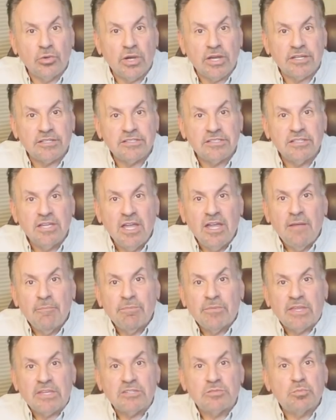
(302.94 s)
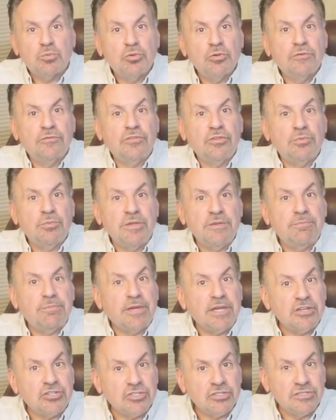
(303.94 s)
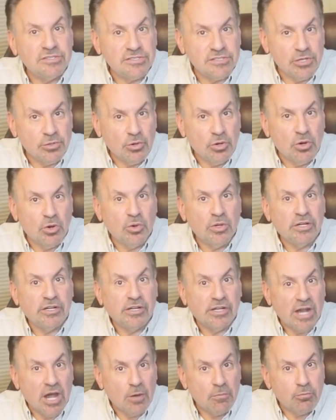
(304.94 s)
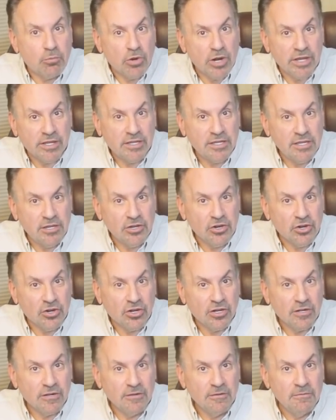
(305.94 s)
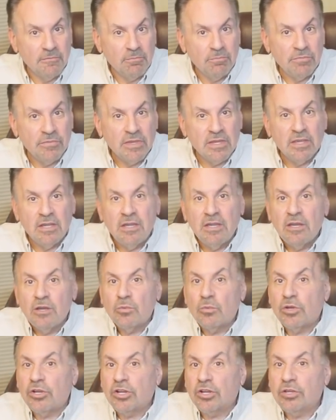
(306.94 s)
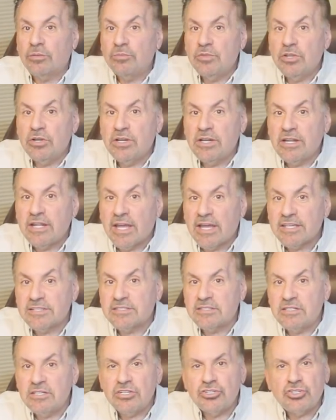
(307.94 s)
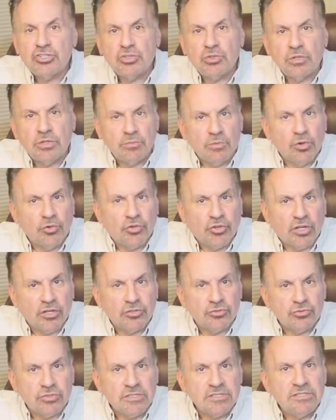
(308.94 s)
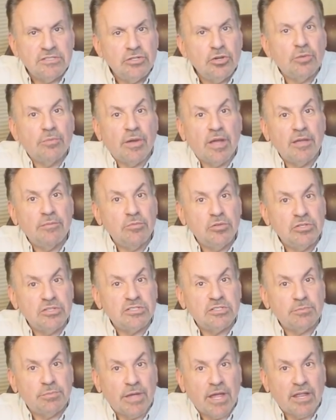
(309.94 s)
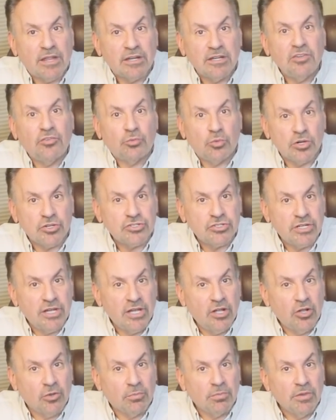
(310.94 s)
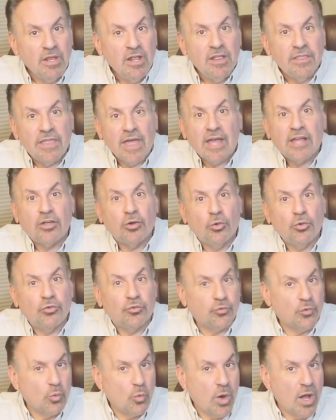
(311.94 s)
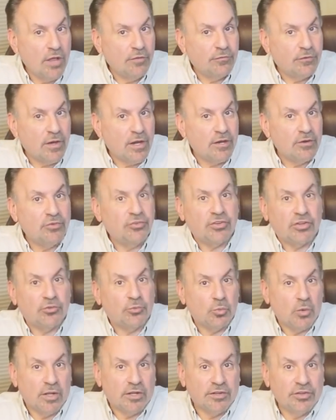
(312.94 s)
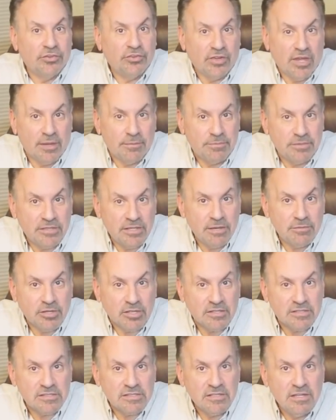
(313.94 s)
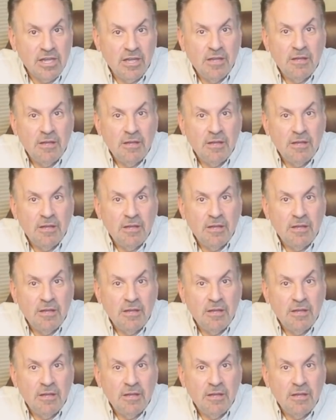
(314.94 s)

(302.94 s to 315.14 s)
U S has proven to be patient zero in an outbreak here. When a community has an issue in most countries, nearby municipalities rush to help. That goes for wildfires as well as epidemics.